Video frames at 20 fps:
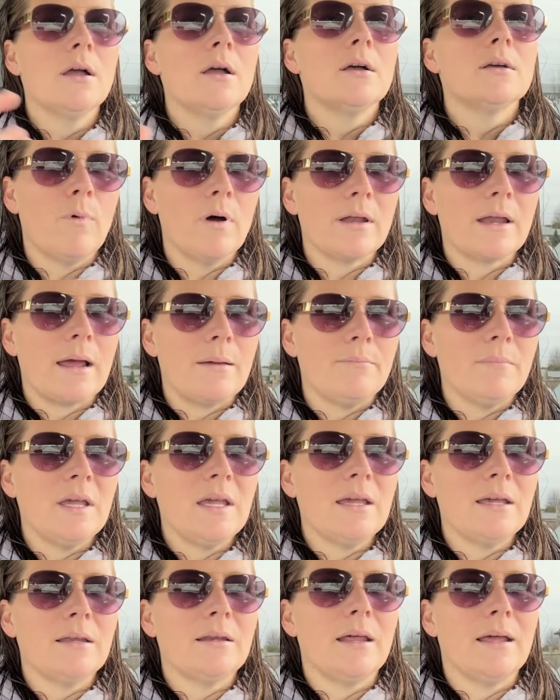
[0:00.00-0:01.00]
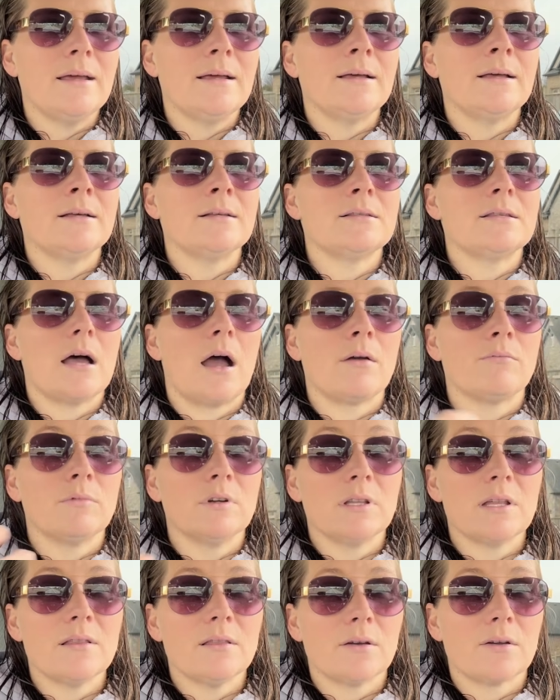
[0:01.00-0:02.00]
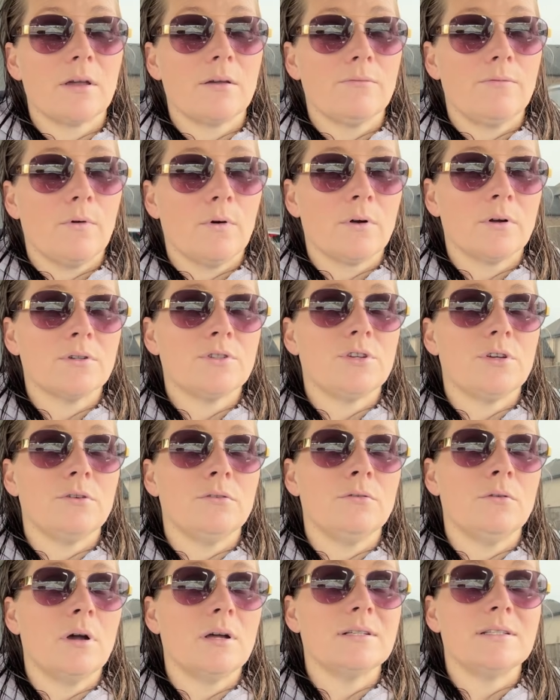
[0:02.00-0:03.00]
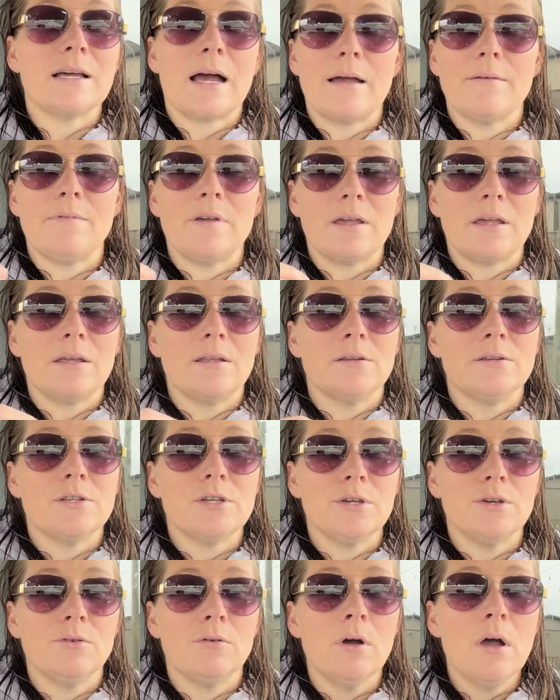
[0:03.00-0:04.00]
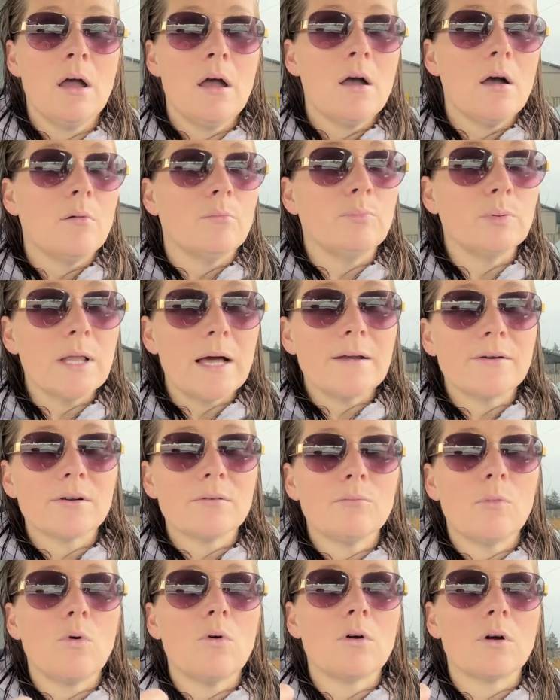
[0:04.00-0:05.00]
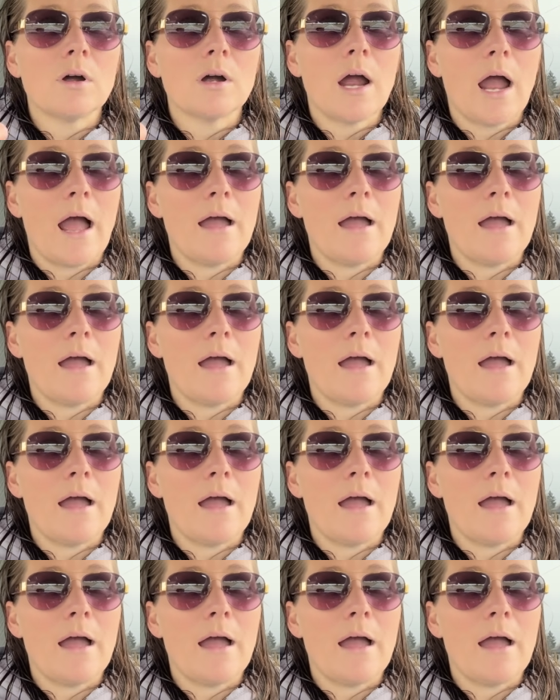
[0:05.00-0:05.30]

What I mean is, I'm really looking forward to diving into Blender more.